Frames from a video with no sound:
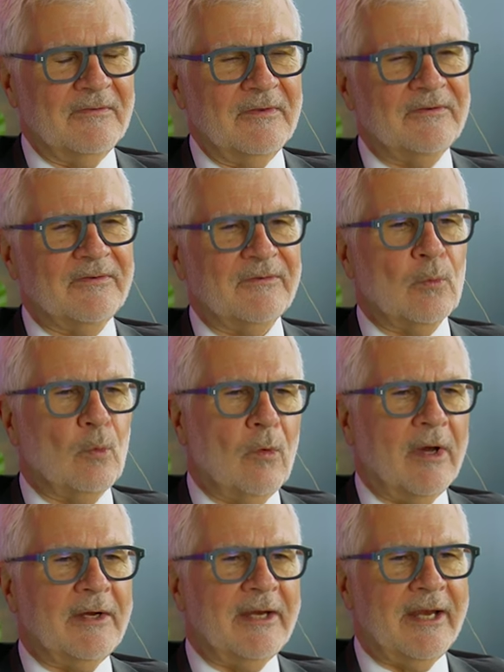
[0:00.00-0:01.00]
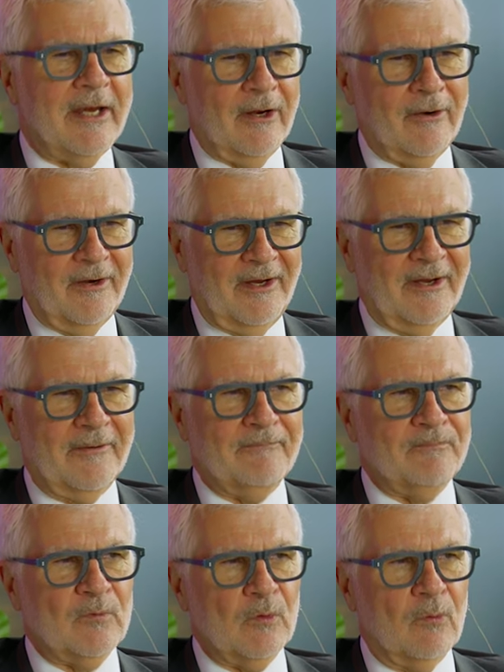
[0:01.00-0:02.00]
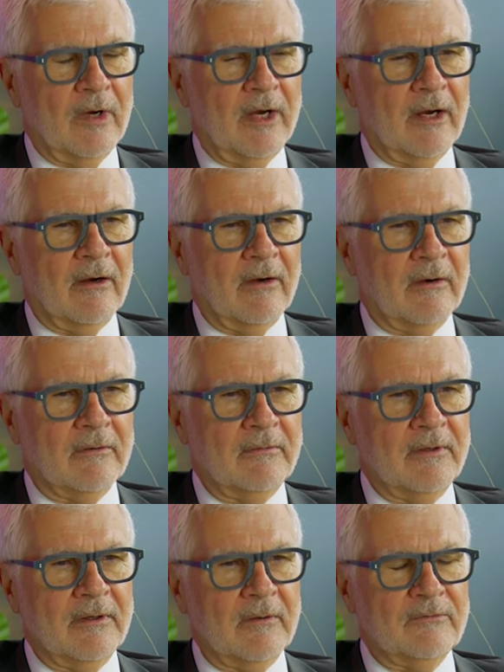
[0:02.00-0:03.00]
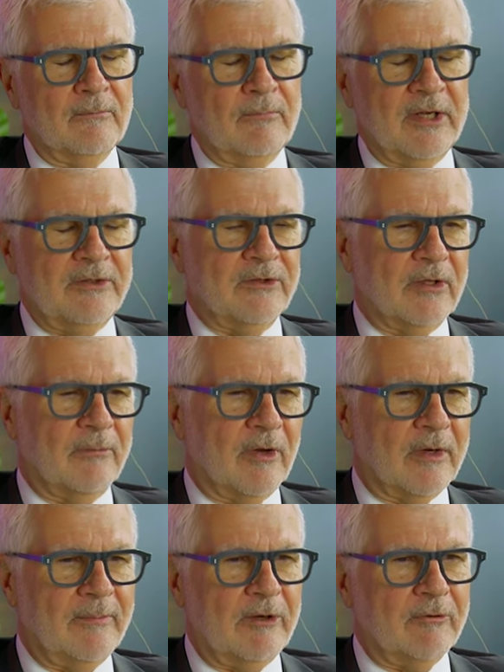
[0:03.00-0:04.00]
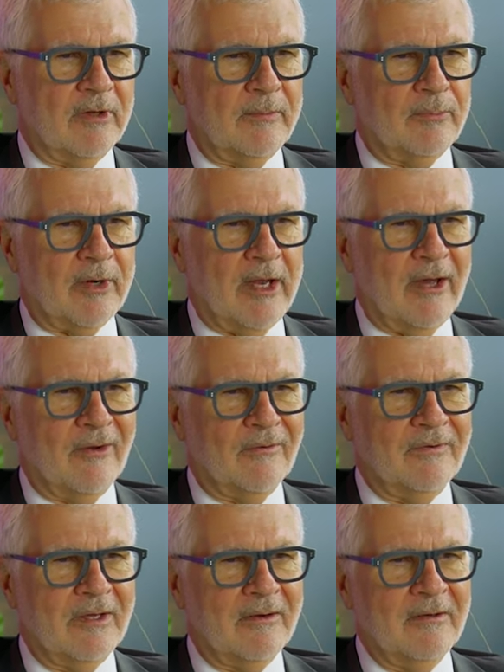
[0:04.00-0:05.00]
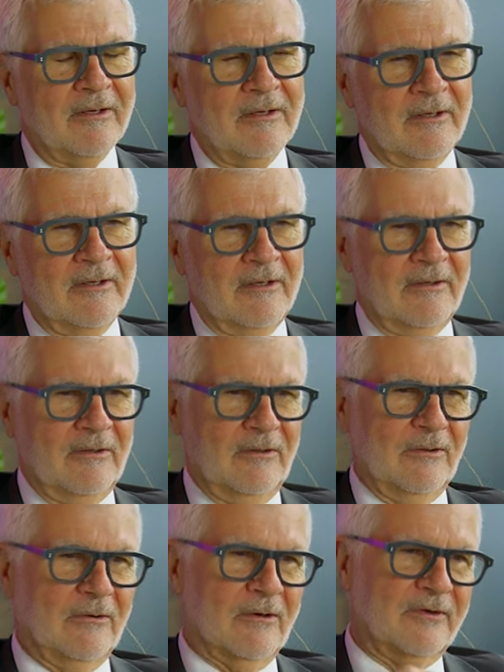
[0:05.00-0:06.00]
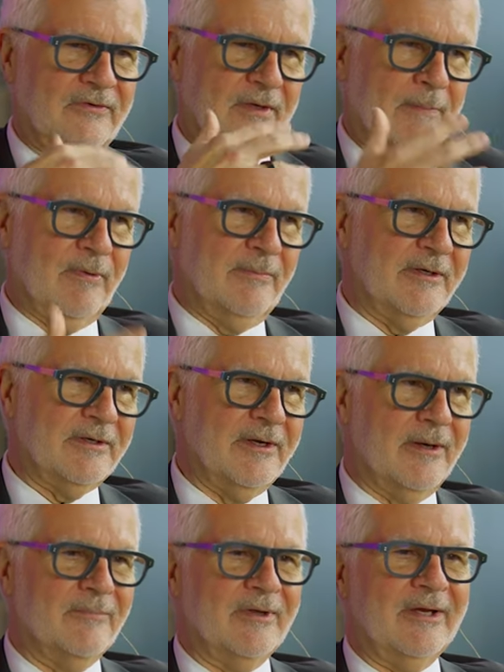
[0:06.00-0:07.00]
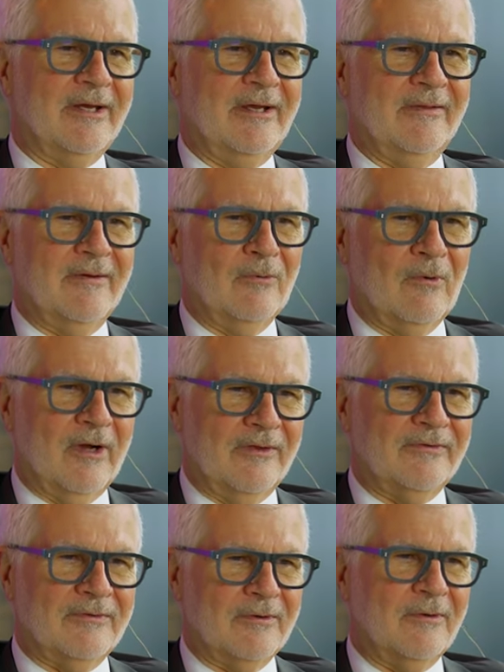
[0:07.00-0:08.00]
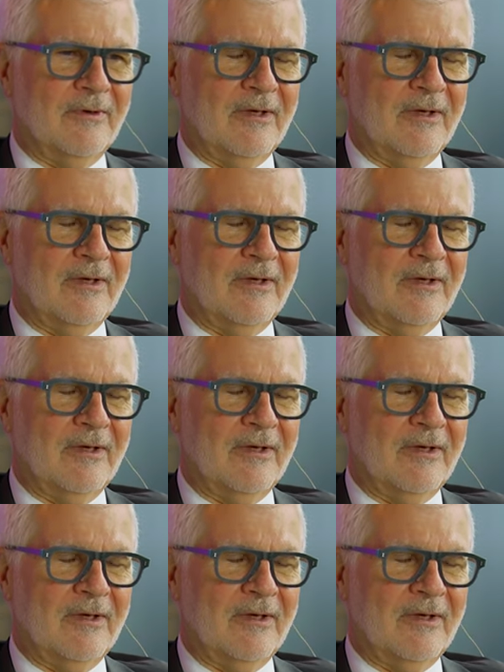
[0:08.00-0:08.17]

this is one area where you know Pendulum ought to be really proud that you're a supplement company that wants to